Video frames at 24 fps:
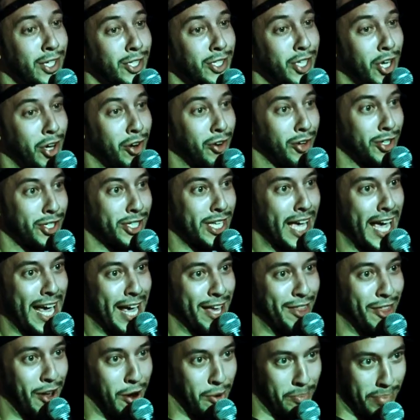So you're
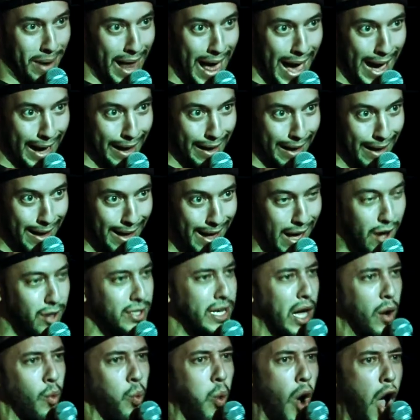saying they're black, huh? I was like,